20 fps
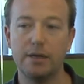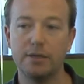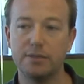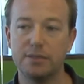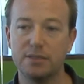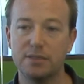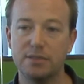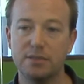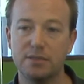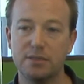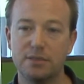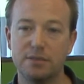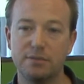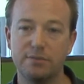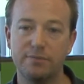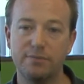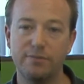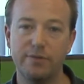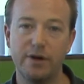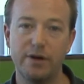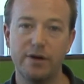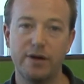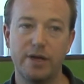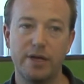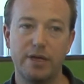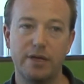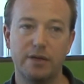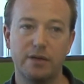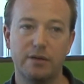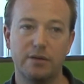it's
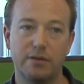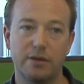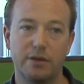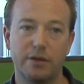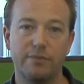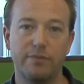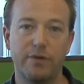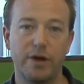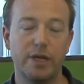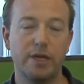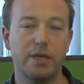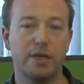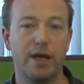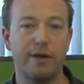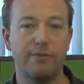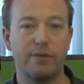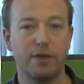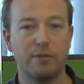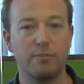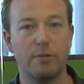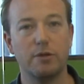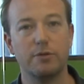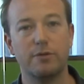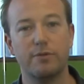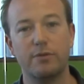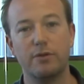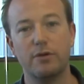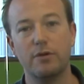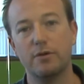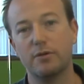very convenient having a
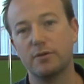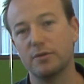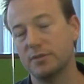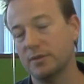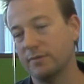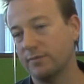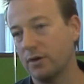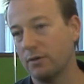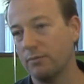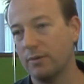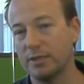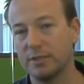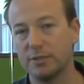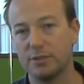multi-viewer because you've got one